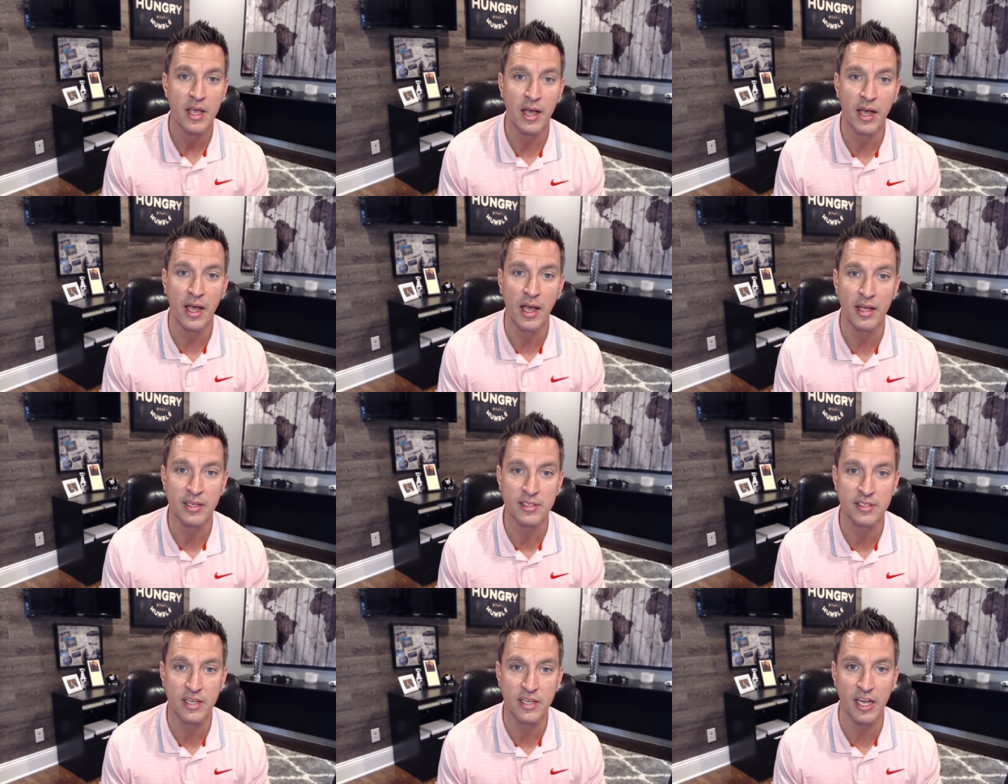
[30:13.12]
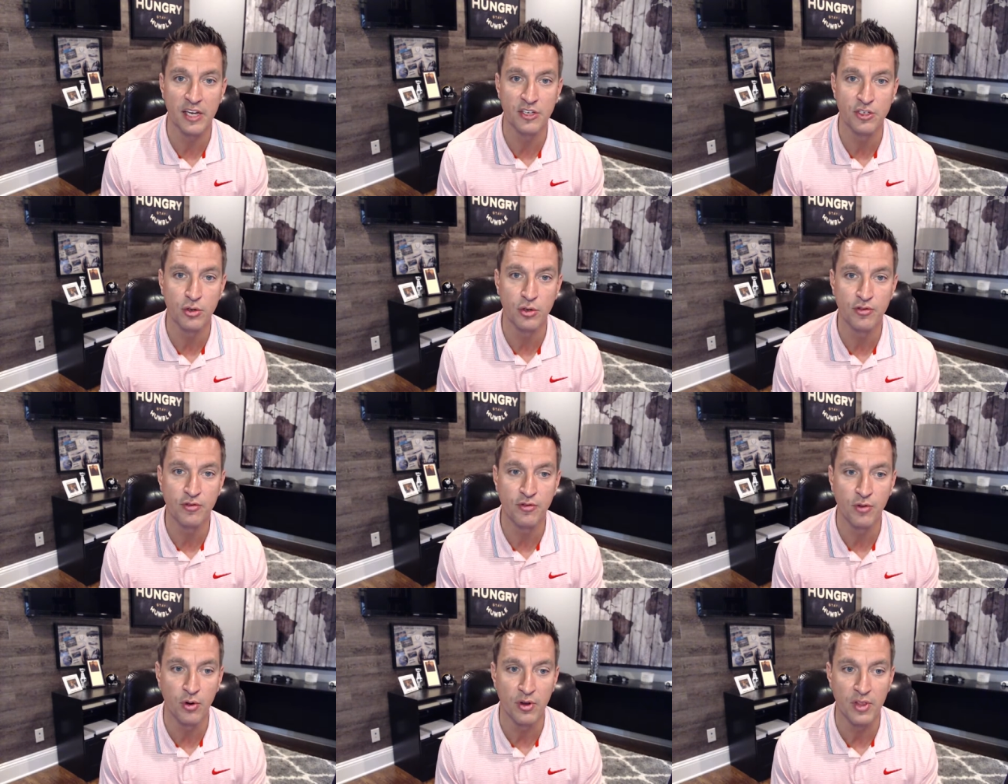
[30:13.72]
uh,
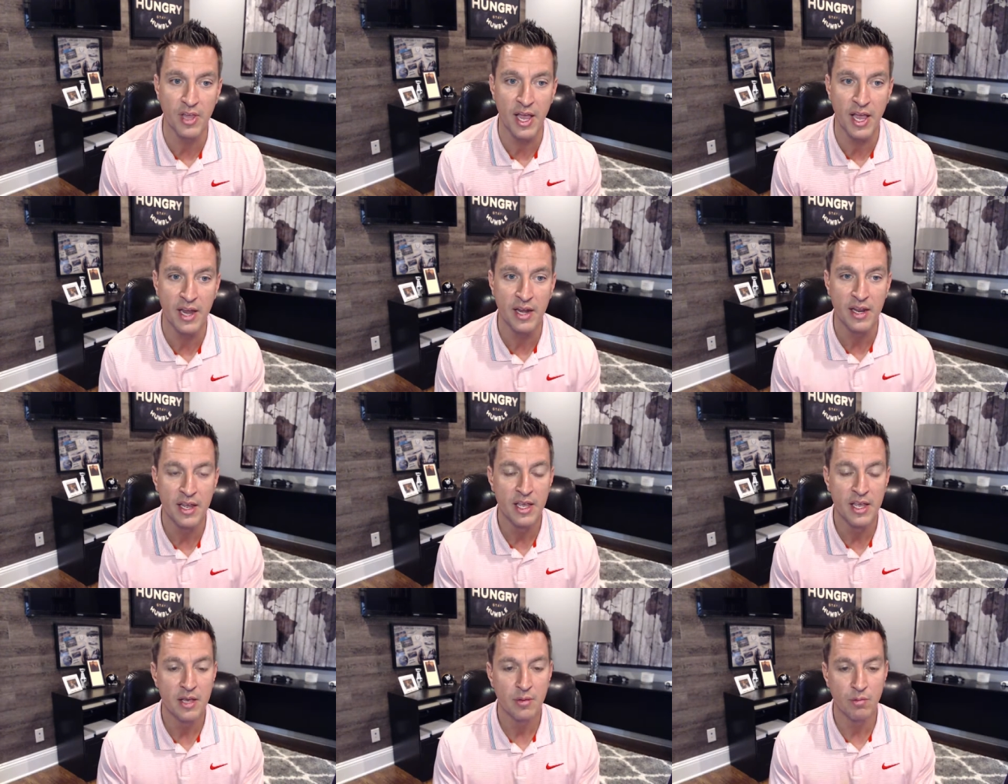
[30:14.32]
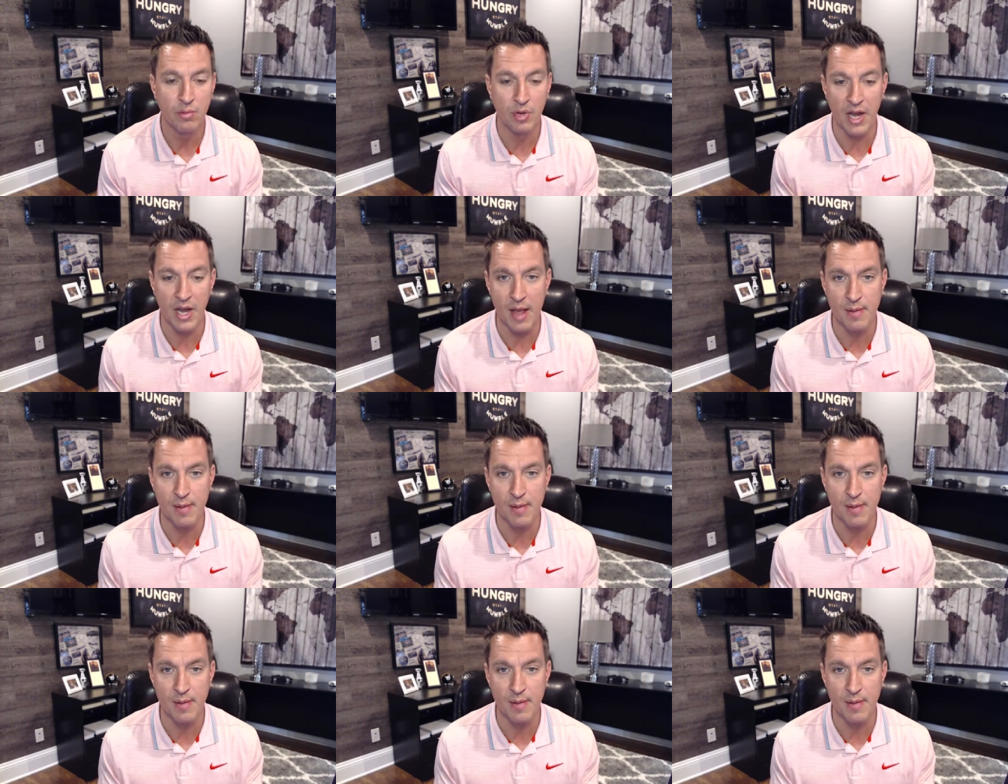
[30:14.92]
scheduled for that, but